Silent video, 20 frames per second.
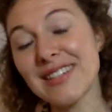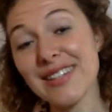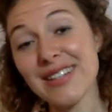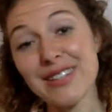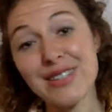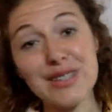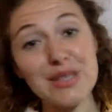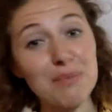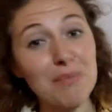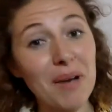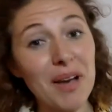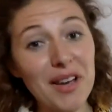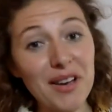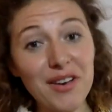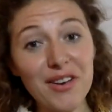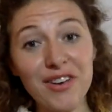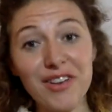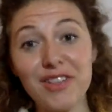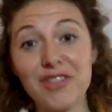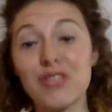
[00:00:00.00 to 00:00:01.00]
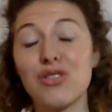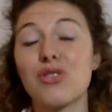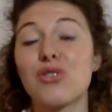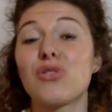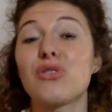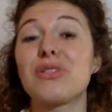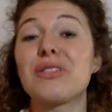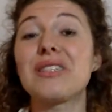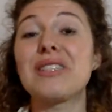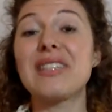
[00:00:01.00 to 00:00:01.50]
inspire us
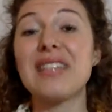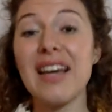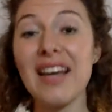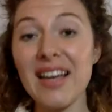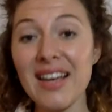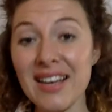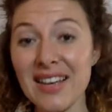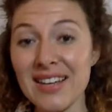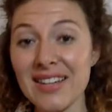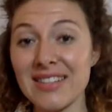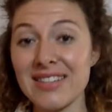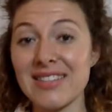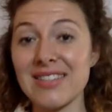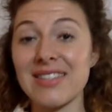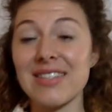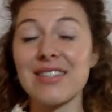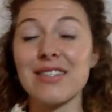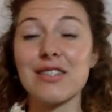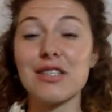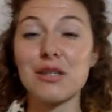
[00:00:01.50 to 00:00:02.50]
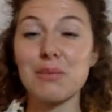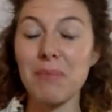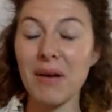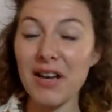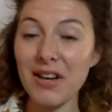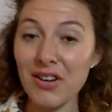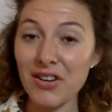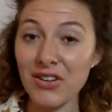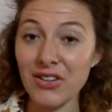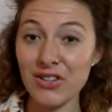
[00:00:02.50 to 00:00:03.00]
to dance,
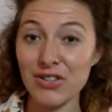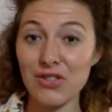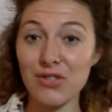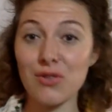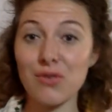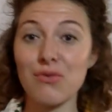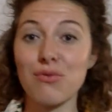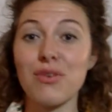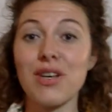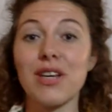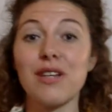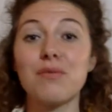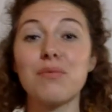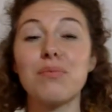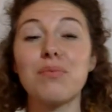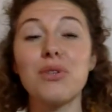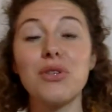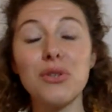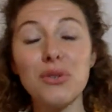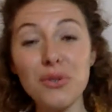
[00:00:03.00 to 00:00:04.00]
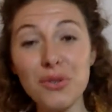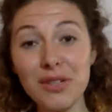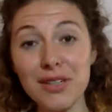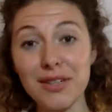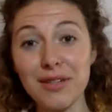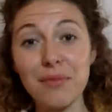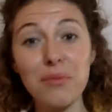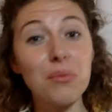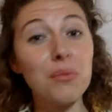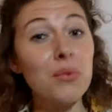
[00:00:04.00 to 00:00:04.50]
inspire us to create
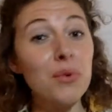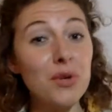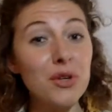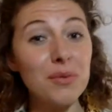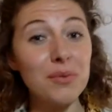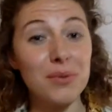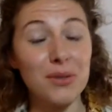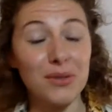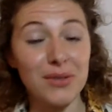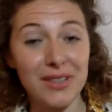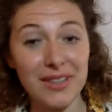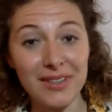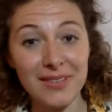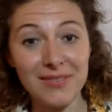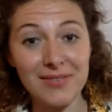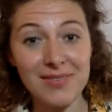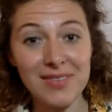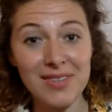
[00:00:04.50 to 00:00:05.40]
beauty, more beauty.